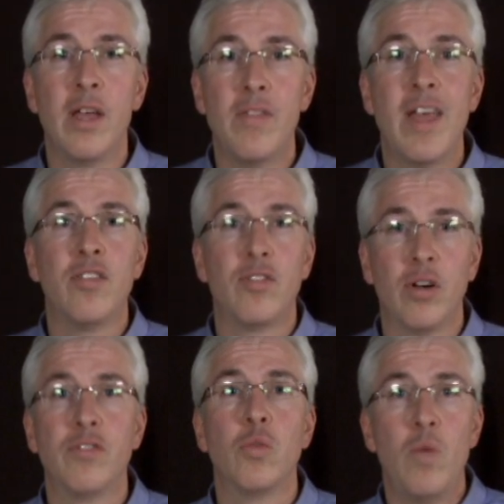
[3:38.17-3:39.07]
that
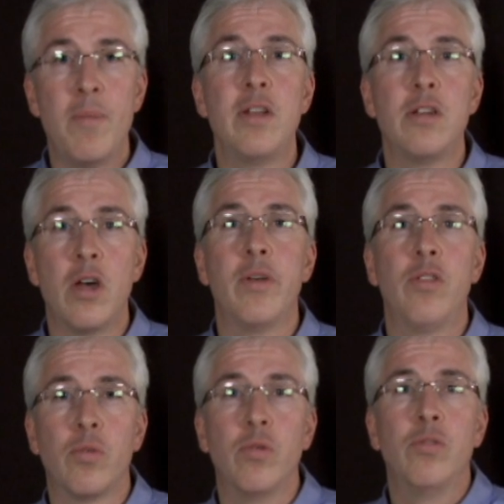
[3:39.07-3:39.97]
serves women going
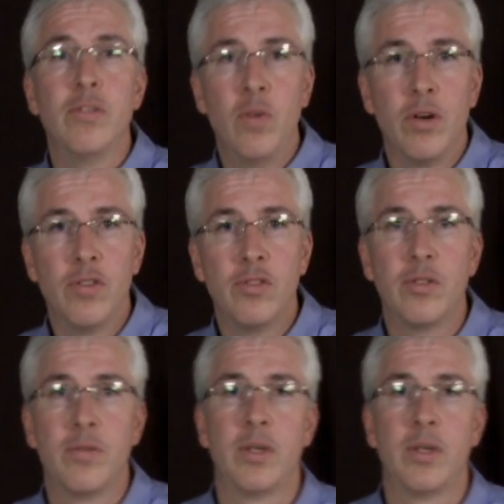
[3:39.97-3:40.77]
through divorce.